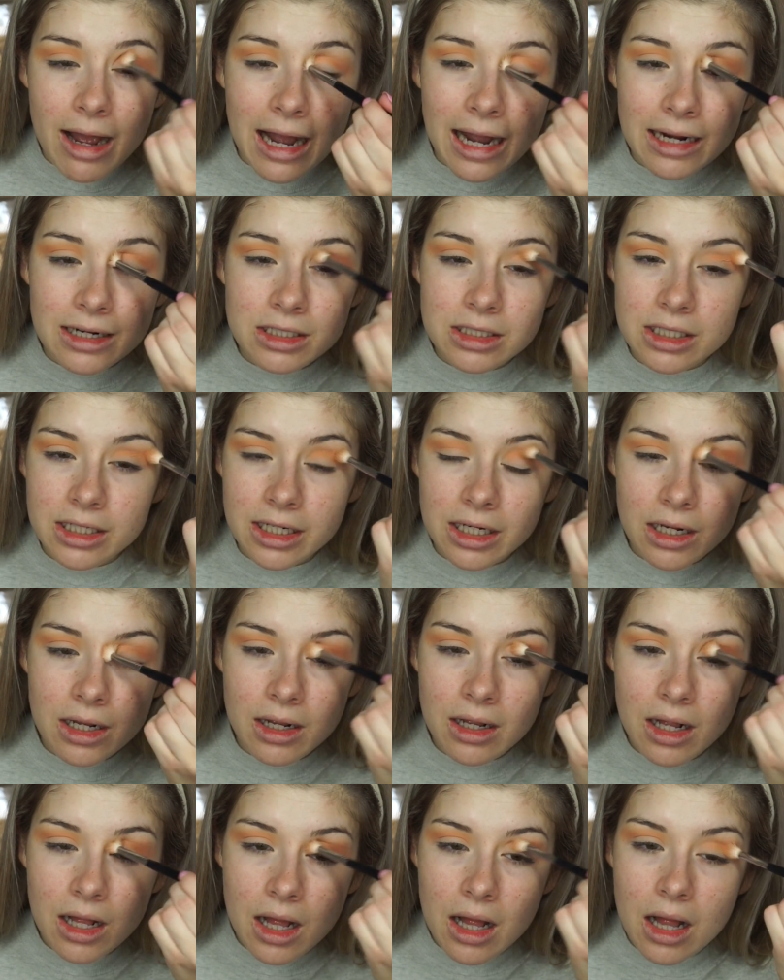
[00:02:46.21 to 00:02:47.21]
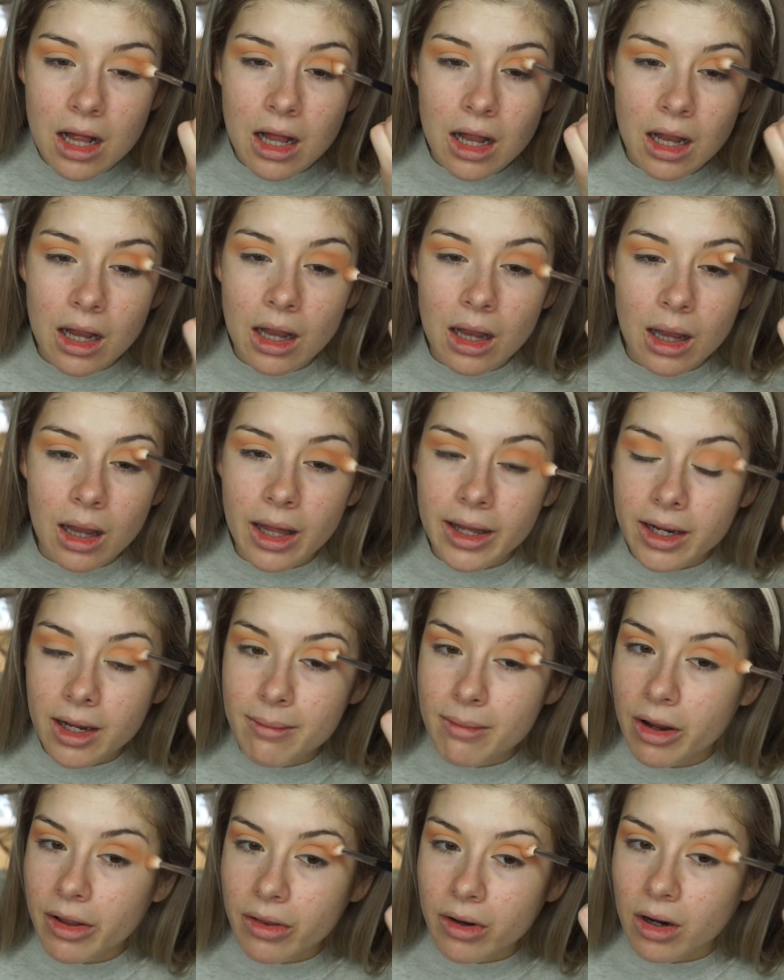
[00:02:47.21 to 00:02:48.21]
acting like a
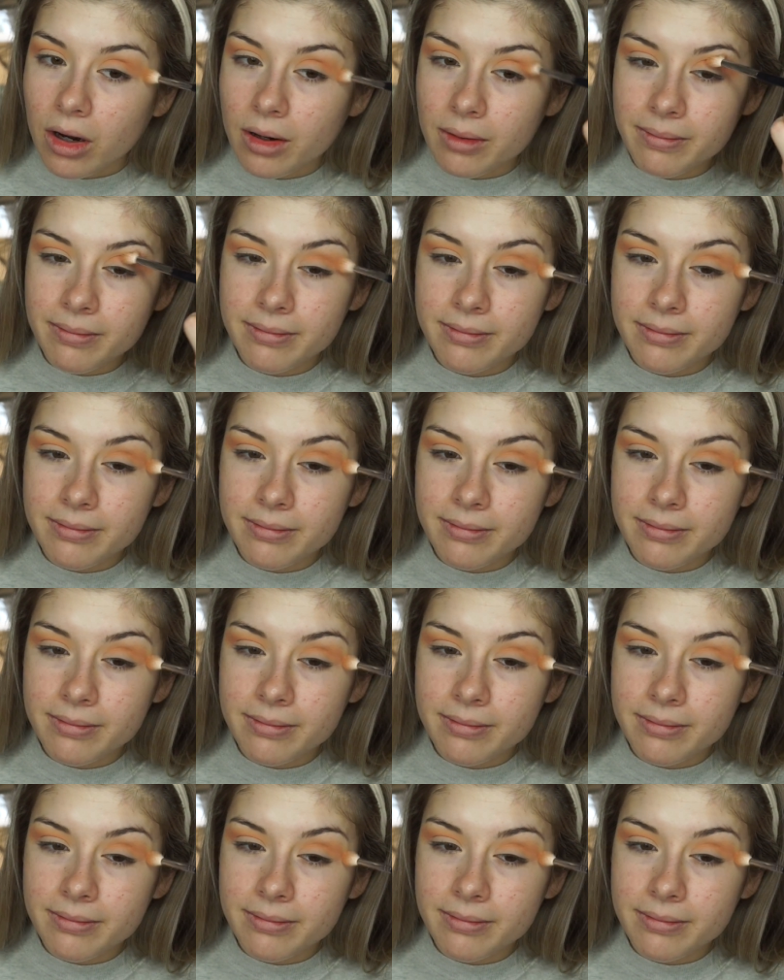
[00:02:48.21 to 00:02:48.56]
mother.